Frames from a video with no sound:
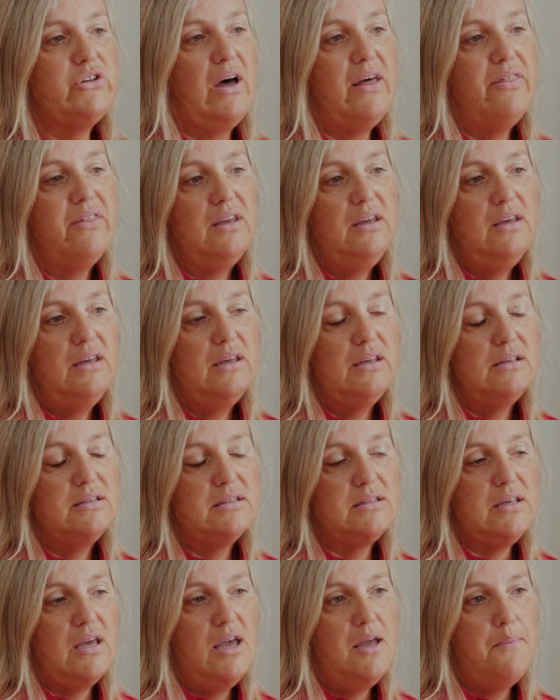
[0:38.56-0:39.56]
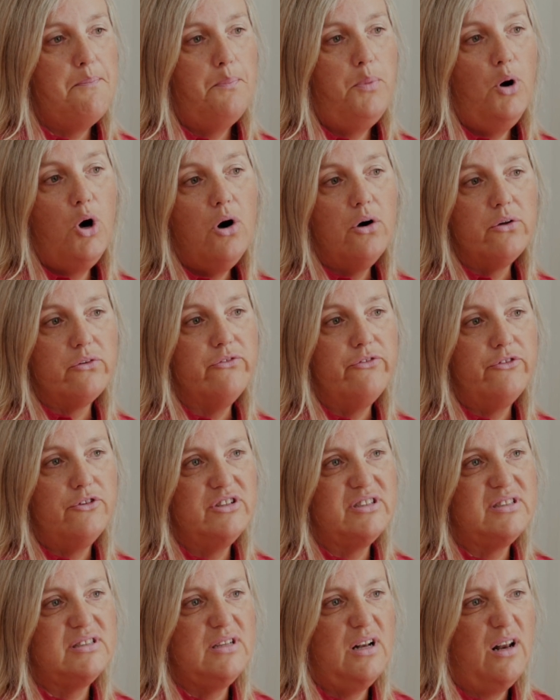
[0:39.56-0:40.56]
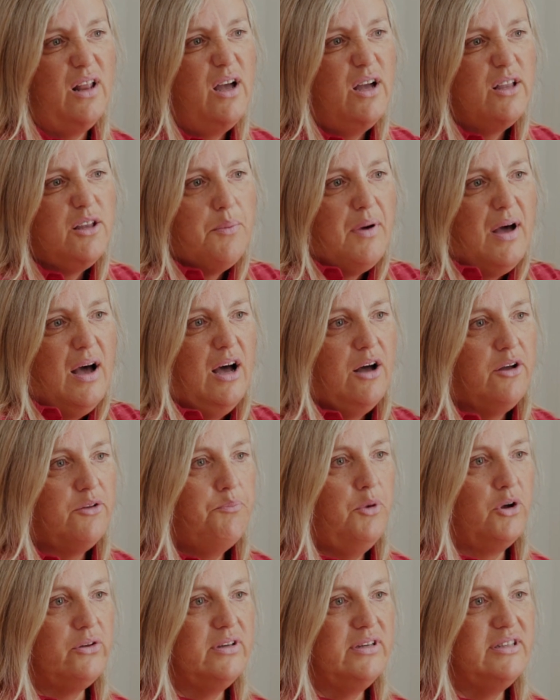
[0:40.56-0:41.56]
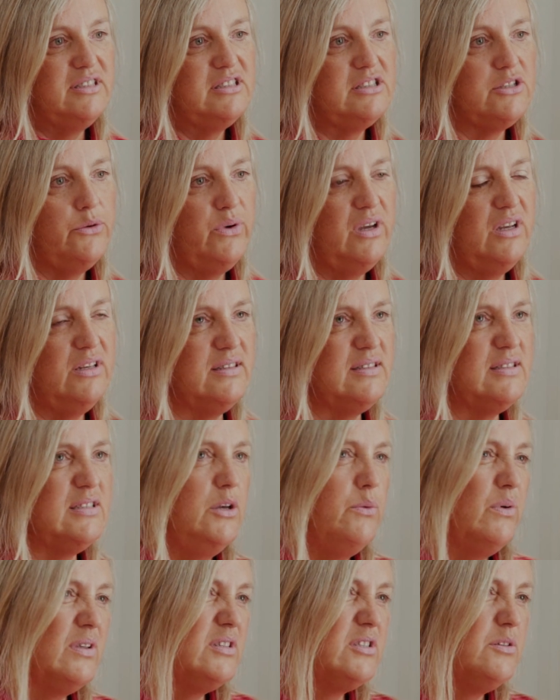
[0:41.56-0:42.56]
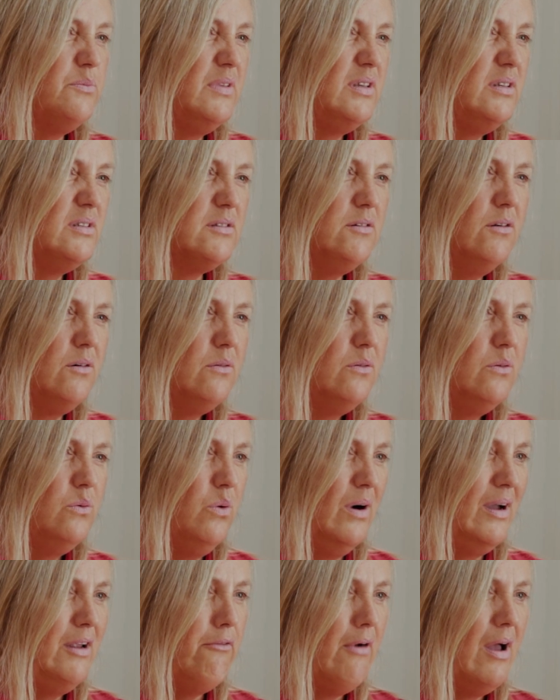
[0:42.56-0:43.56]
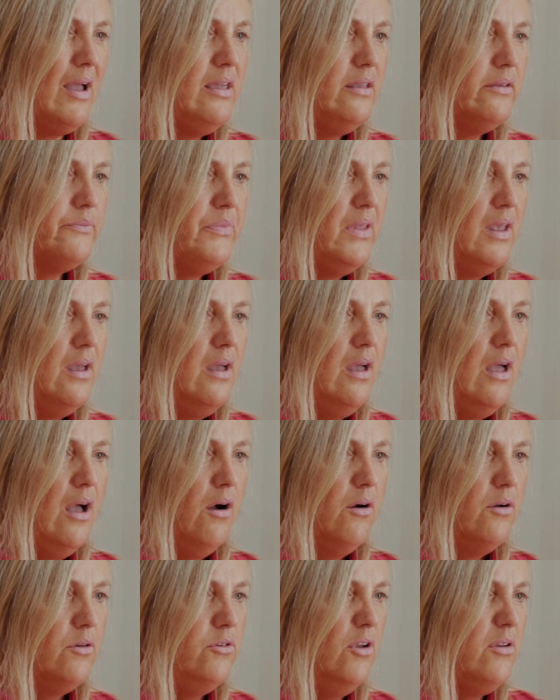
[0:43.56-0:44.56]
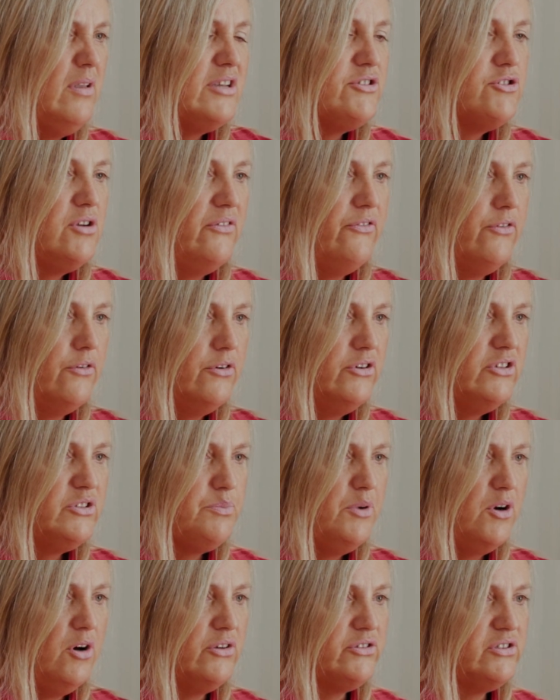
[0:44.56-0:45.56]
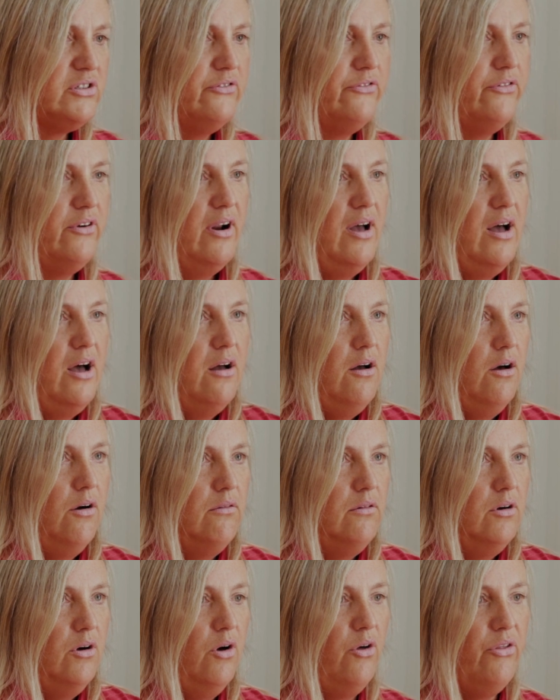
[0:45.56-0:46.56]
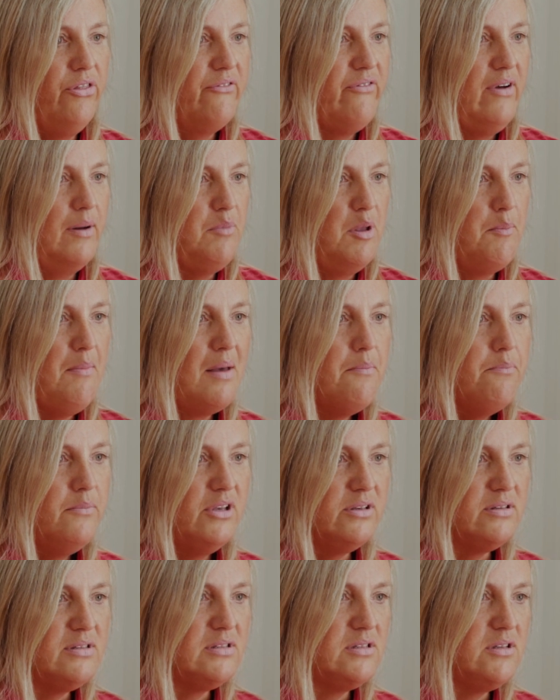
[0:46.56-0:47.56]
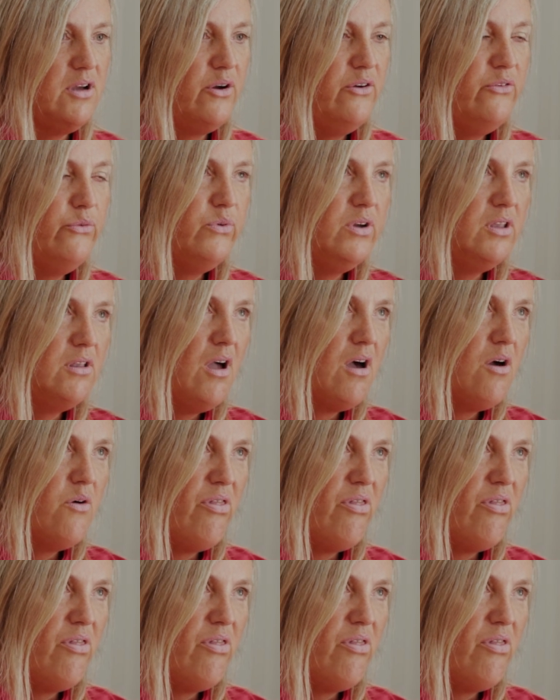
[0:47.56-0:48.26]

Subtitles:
I think it's important for us to learn about our bodies so we can see when something's not quite right. Not necessarily for us, but also for our other family members. So if we know